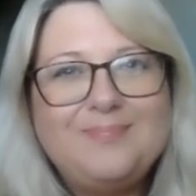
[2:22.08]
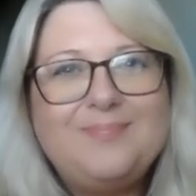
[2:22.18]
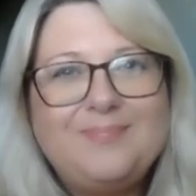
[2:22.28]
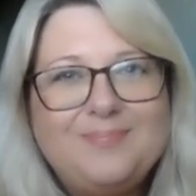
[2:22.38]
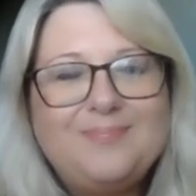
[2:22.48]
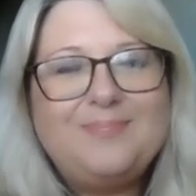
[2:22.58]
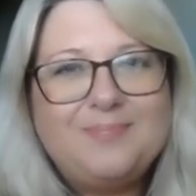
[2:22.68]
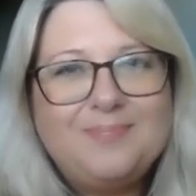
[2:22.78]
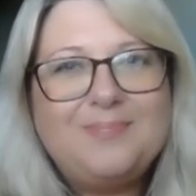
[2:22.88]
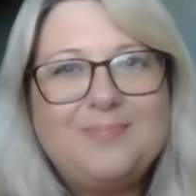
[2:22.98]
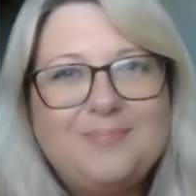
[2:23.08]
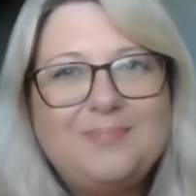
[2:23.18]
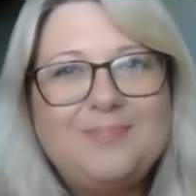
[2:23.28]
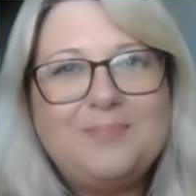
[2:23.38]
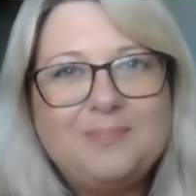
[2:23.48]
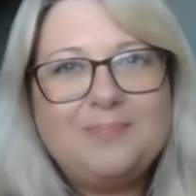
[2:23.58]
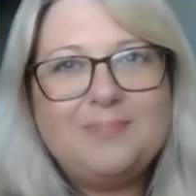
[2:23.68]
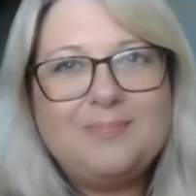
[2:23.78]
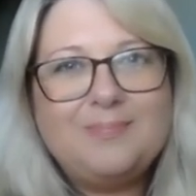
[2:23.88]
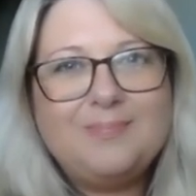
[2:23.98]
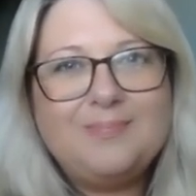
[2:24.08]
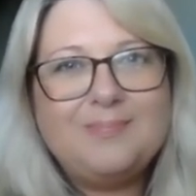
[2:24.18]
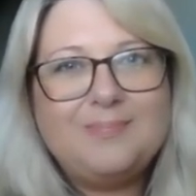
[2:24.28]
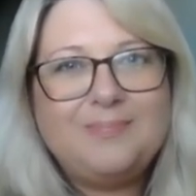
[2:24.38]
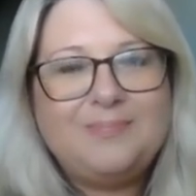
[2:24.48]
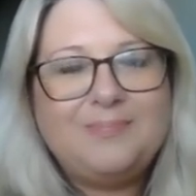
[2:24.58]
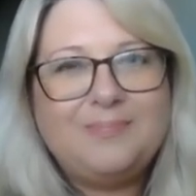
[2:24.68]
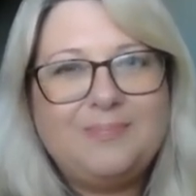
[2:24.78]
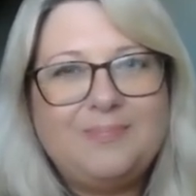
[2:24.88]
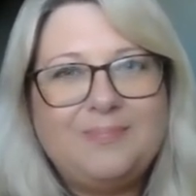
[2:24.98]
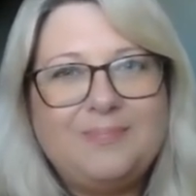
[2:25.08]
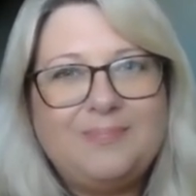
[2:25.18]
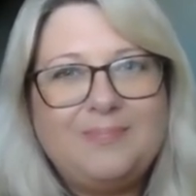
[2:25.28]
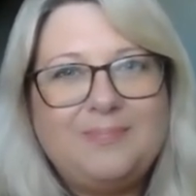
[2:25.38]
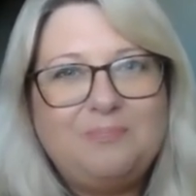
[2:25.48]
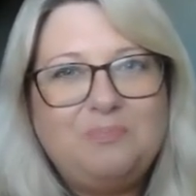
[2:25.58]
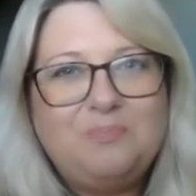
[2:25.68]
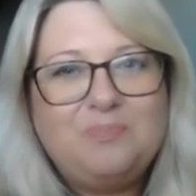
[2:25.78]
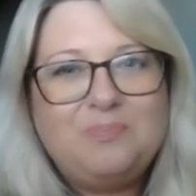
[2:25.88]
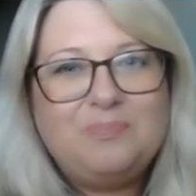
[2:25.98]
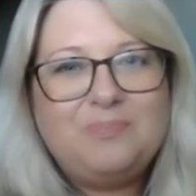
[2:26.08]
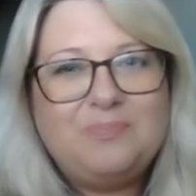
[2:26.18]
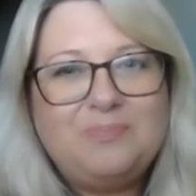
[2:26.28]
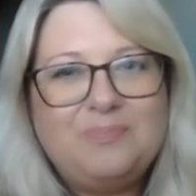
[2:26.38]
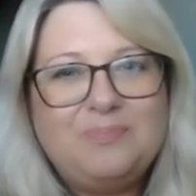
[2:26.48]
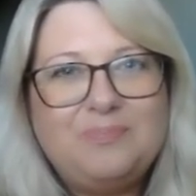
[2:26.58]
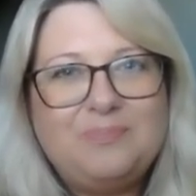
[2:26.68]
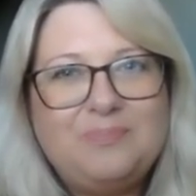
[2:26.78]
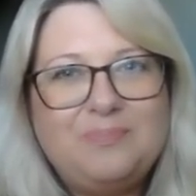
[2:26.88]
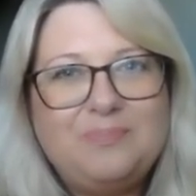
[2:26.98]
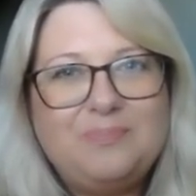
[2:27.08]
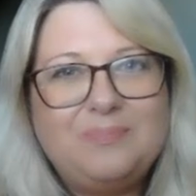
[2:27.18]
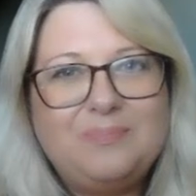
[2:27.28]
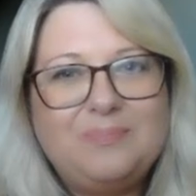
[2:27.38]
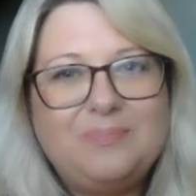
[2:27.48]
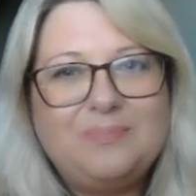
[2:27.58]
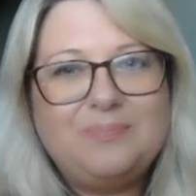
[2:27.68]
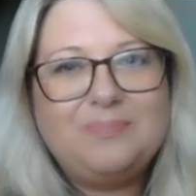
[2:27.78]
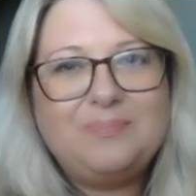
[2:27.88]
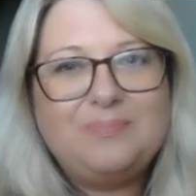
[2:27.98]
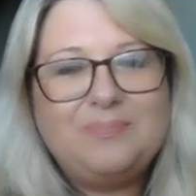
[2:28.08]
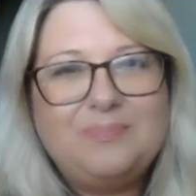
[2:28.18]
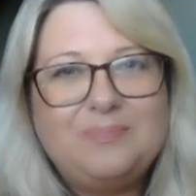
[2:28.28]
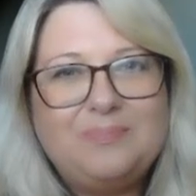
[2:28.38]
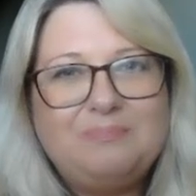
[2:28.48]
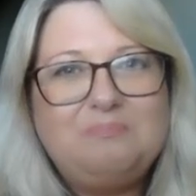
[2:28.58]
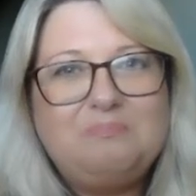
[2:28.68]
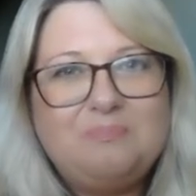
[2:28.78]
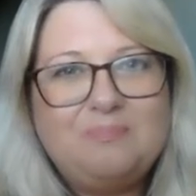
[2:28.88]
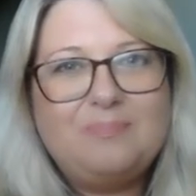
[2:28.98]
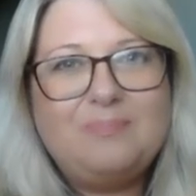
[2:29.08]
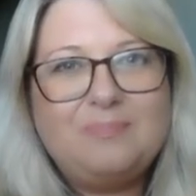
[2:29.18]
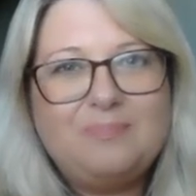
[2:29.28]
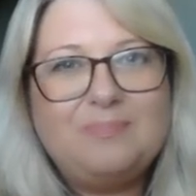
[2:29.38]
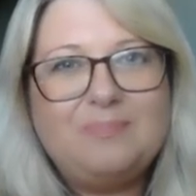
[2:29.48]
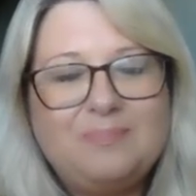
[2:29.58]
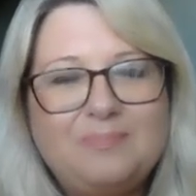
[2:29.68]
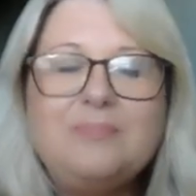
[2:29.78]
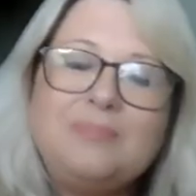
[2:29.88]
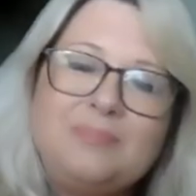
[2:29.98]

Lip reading: (silent)